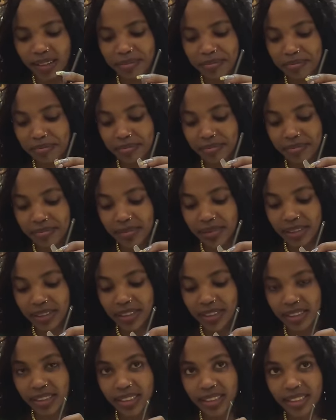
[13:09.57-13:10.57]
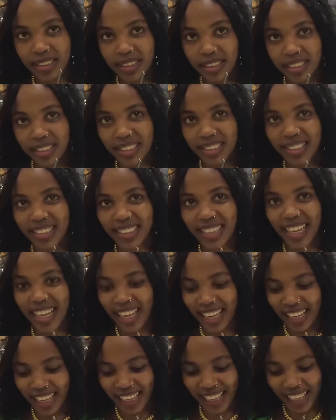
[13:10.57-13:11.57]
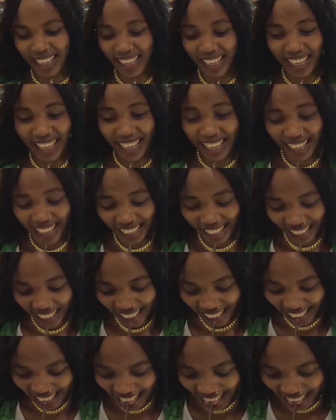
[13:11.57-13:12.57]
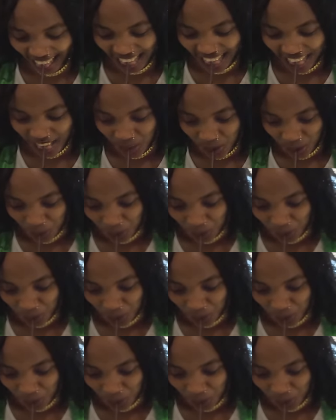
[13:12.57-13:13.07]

oh, it's so good that it made you make that face? You made a